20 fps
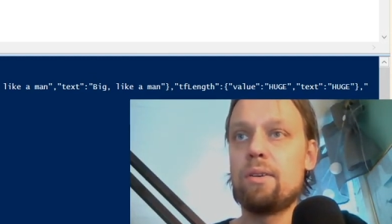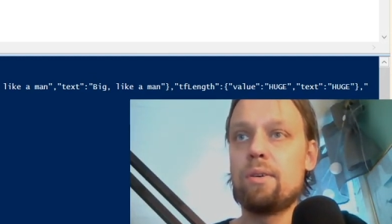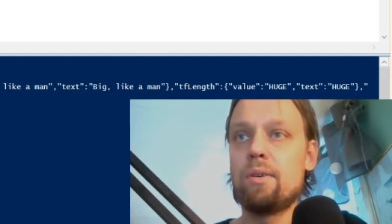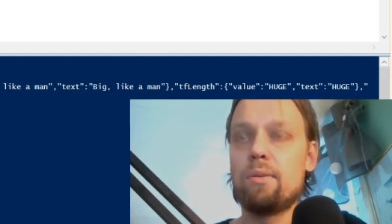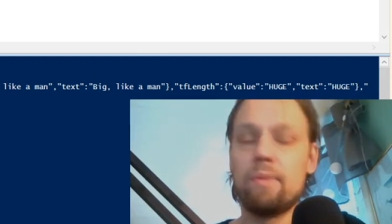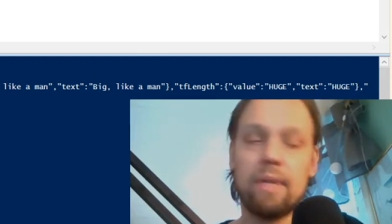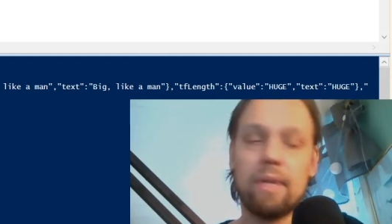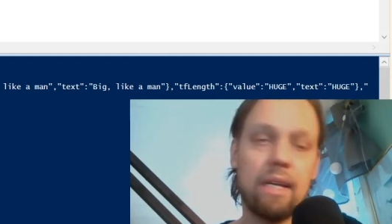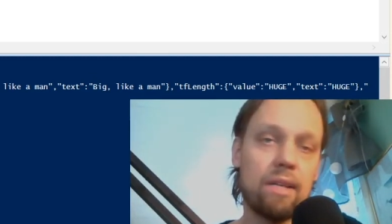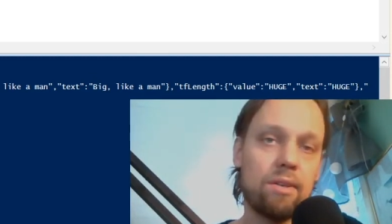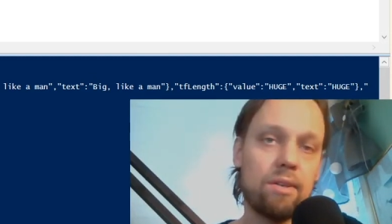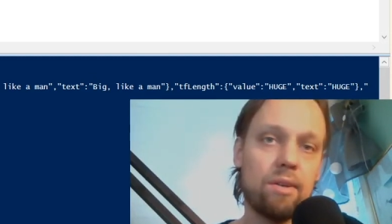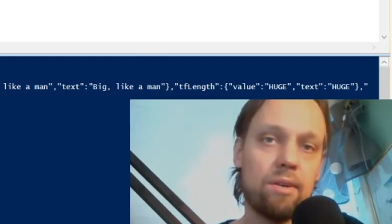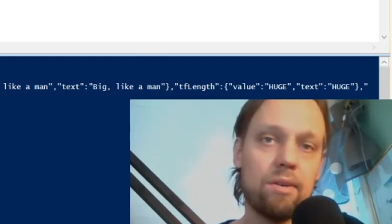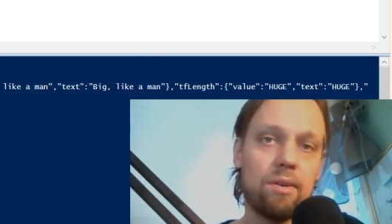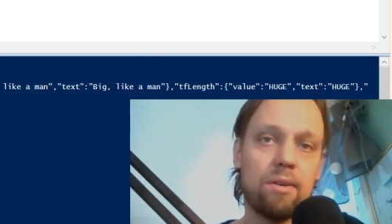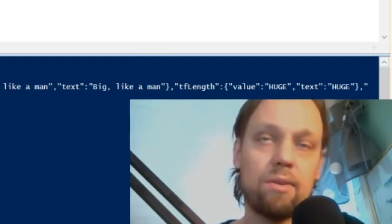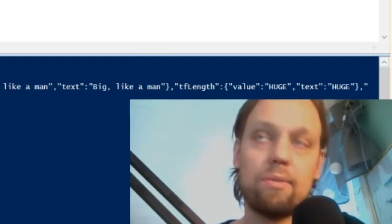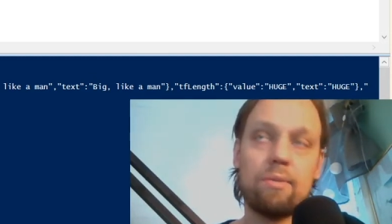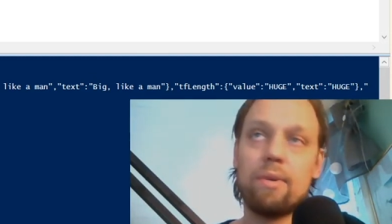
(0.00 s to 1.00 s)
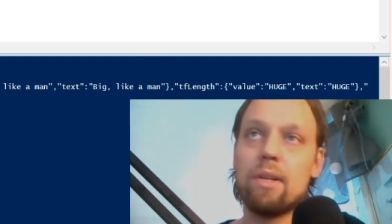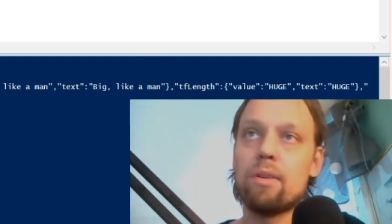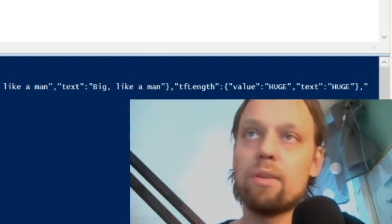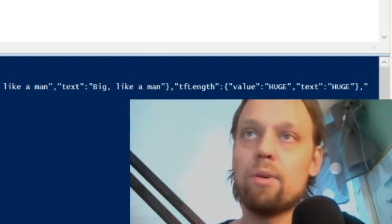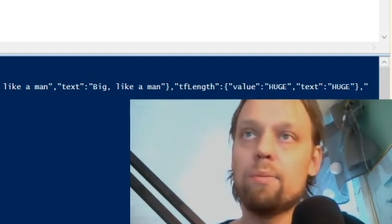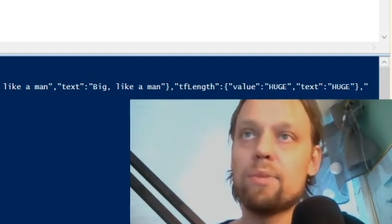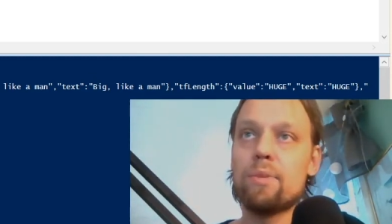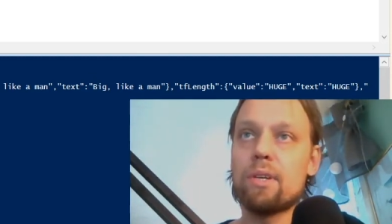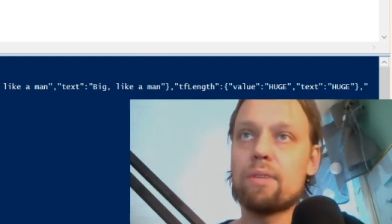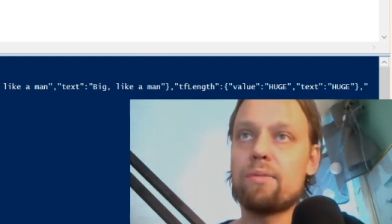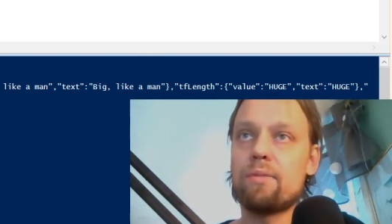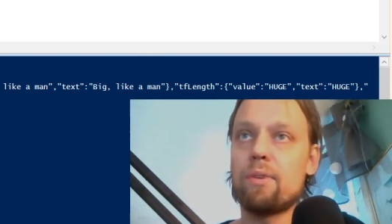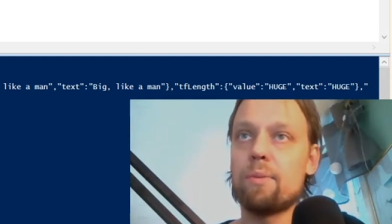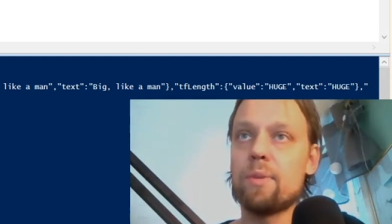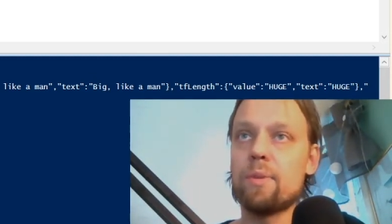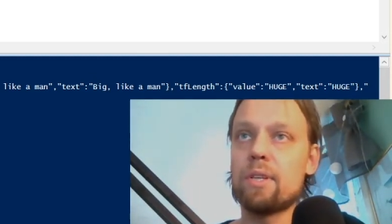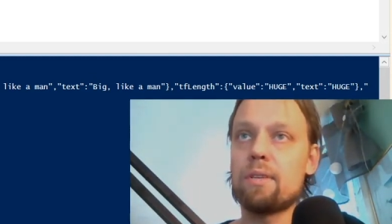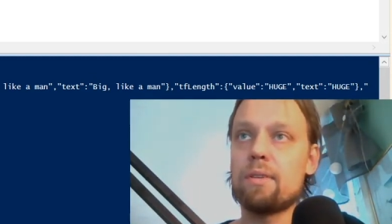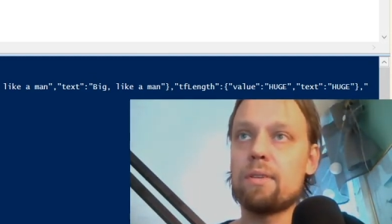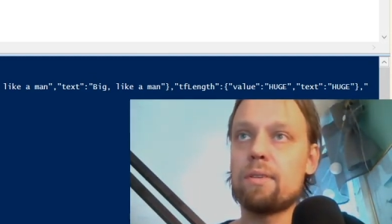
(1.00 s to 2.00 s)
we get a real object
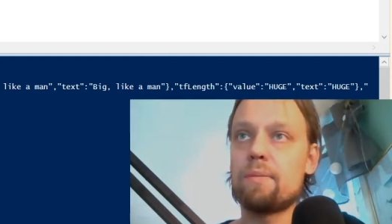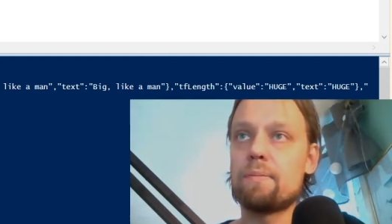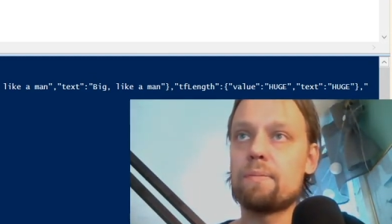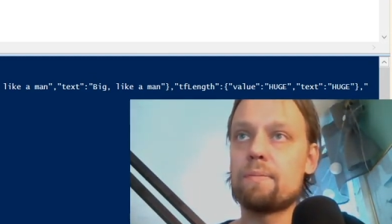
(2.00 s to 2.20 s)
from it.